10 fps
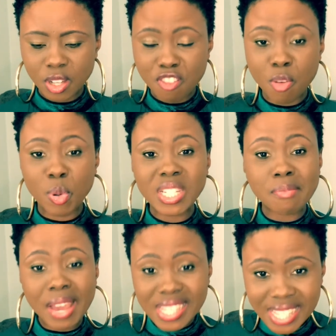for putting
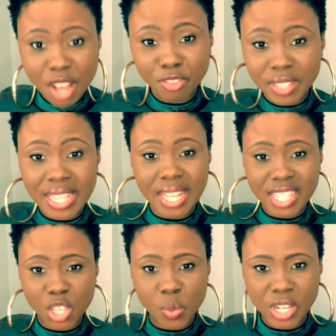myself in that
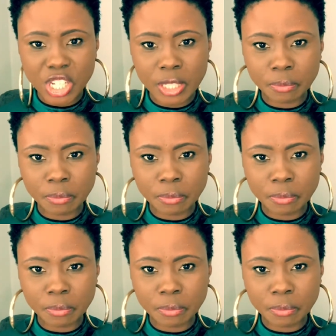situation,